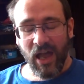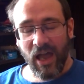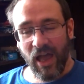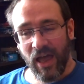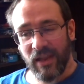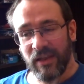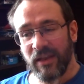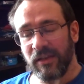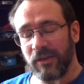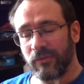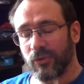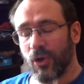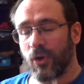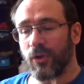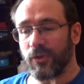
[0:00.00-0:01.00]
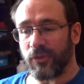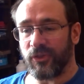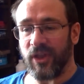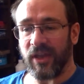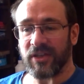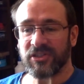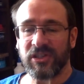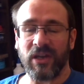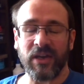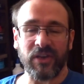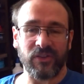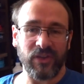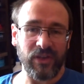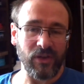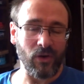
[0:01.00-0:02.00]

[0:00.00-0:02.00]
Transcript: And then you've got things like the